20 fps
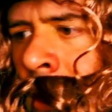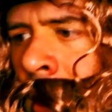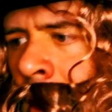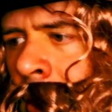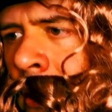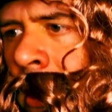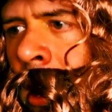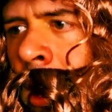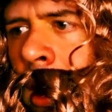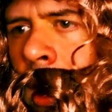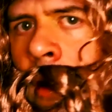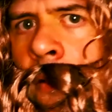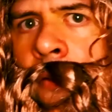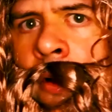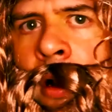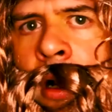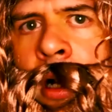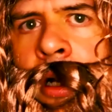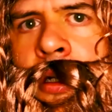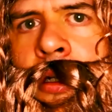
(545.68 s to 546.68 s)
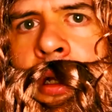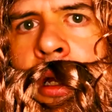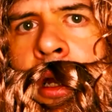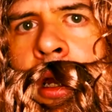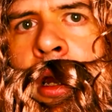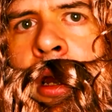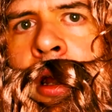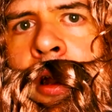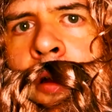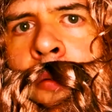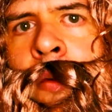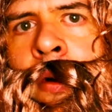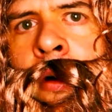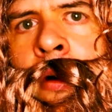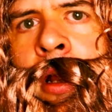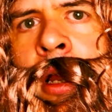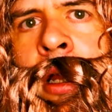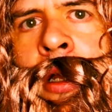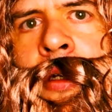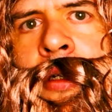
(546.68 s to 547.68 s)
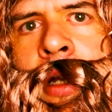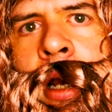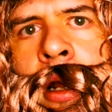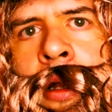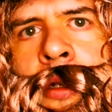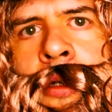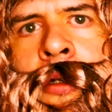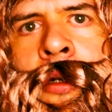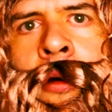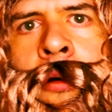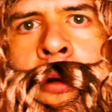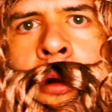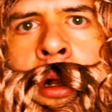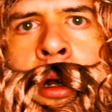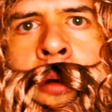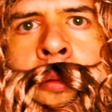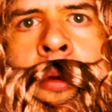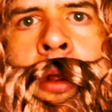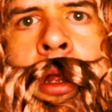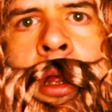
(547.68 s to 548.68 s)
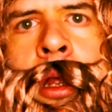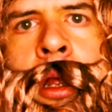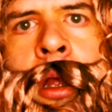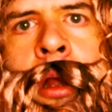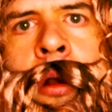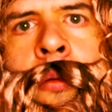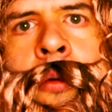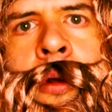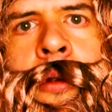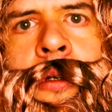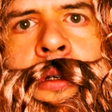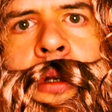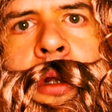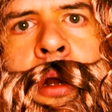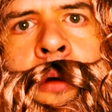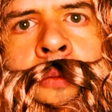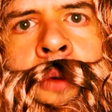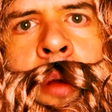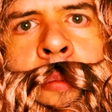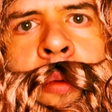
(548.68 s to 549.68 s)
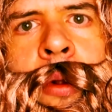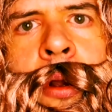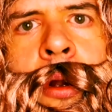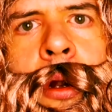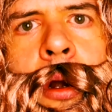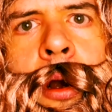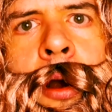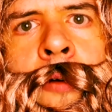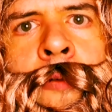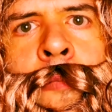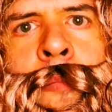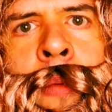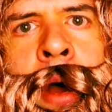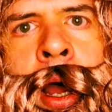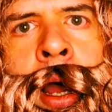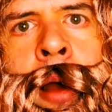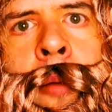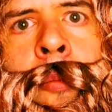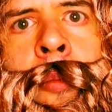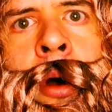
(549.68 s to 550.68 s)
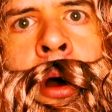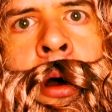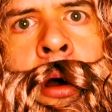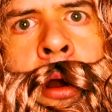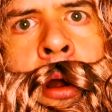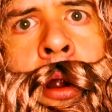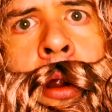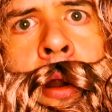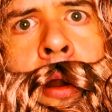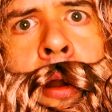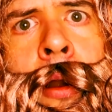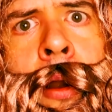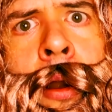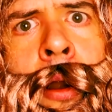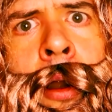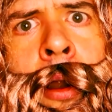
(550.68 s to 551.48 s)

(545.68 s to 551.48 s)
globe, and I realized the building inside the snow globe was a replica of my bar.